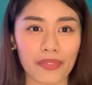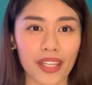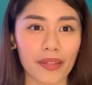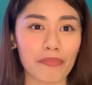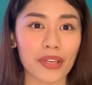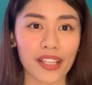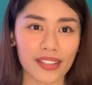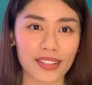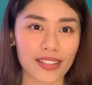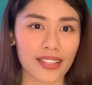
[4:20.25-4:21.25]
It
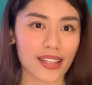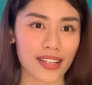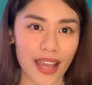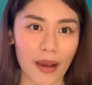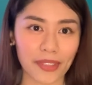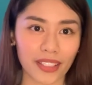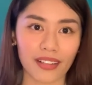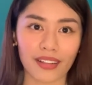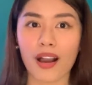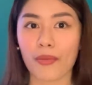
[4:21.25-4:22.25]
builds
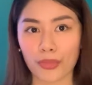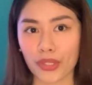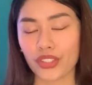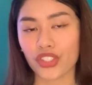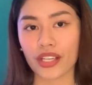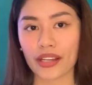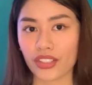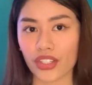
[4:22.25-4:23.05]
capital appreciation.